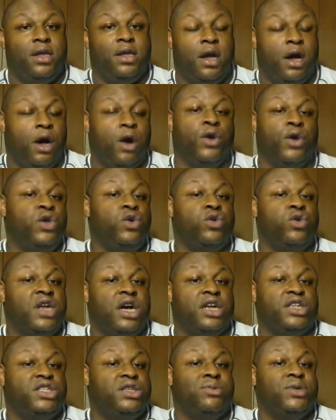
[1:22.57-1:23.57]
Oh, you
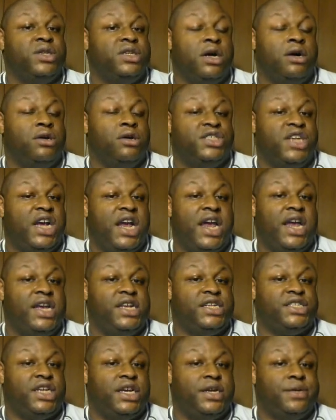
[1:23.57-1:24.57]
thought you was gonna
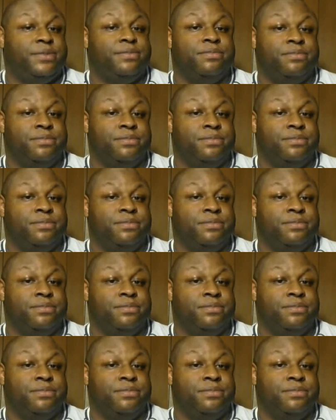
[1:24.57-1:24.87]
change him?